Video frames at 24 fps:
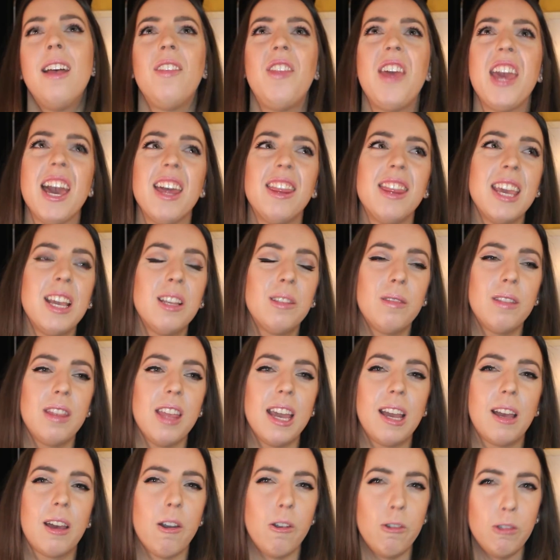They had things with
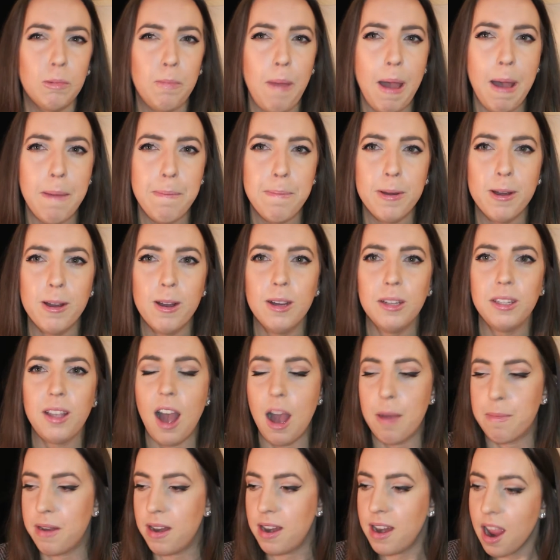like ghost peppers,
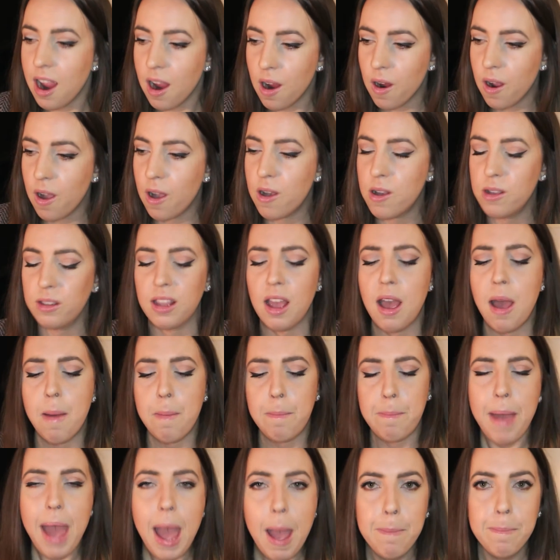habaneros,
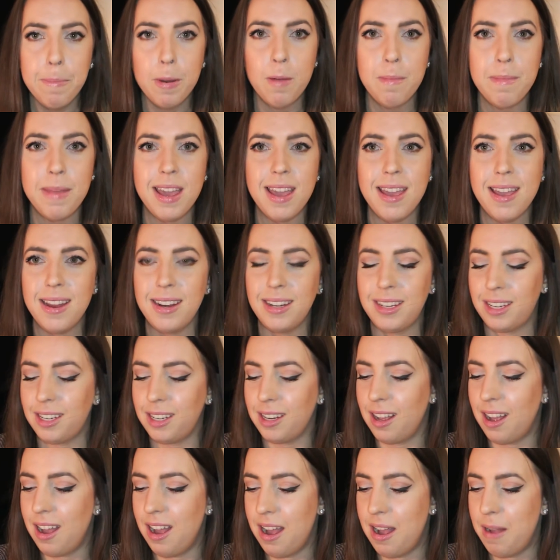peppermint,
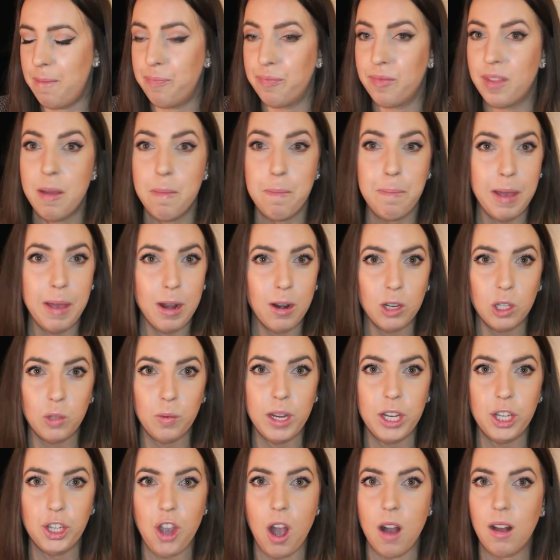um,
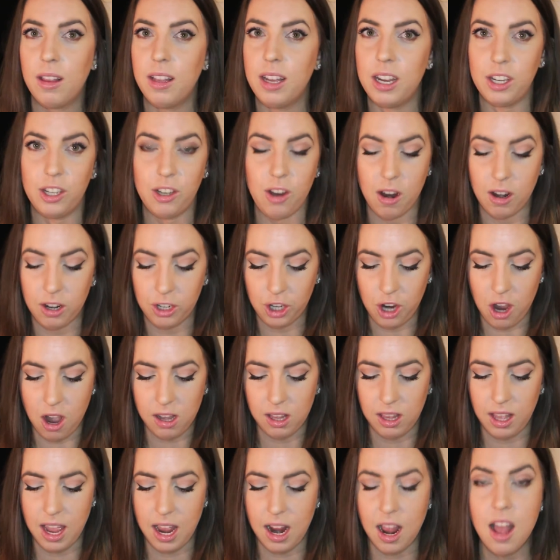bittersweet chocolate, dark
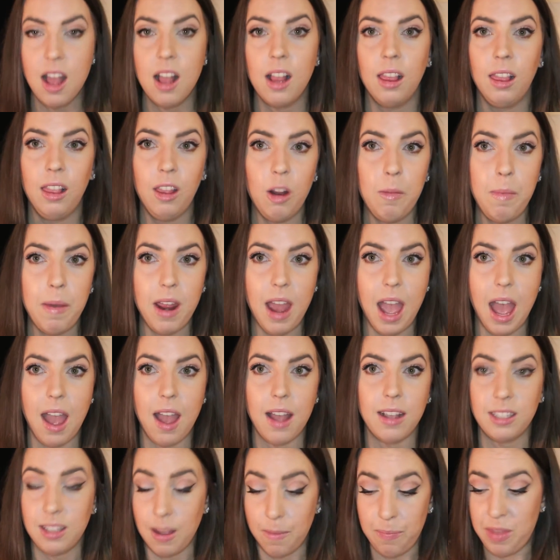chocolate, a little bit
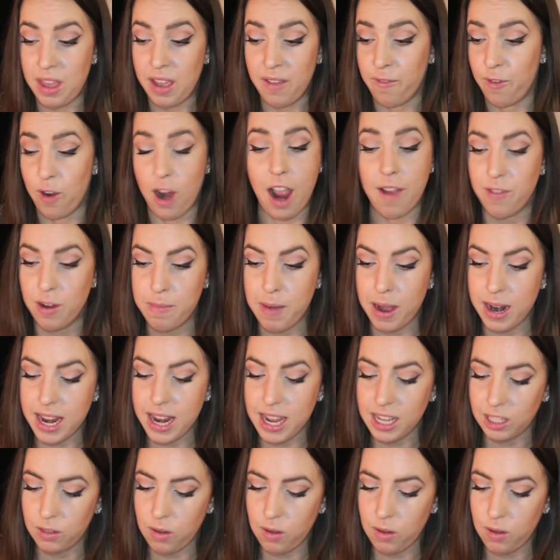of something for everybody.